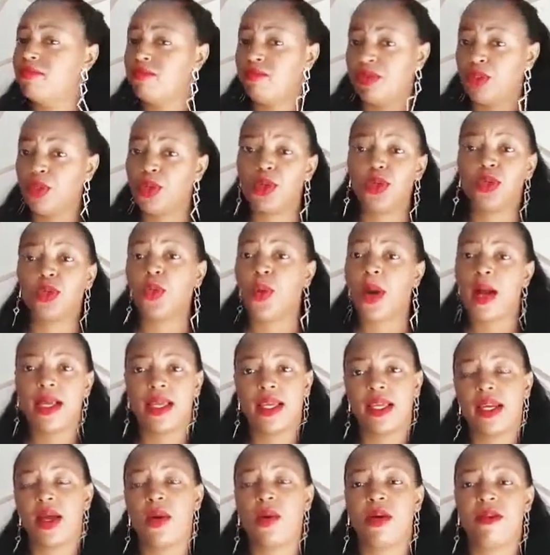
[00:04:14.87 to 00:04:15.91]
don't work
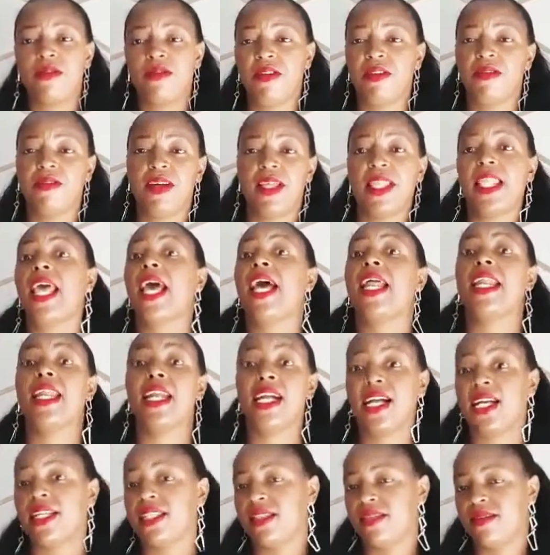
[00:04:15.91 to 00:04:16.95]
in our favor. They are
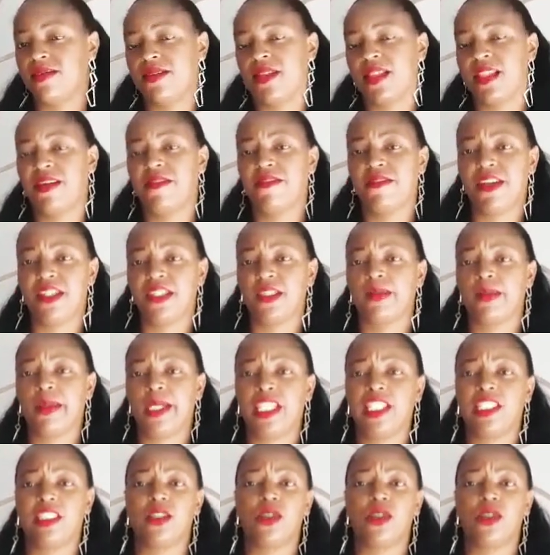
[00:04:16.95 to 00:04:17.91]
negative in the first place.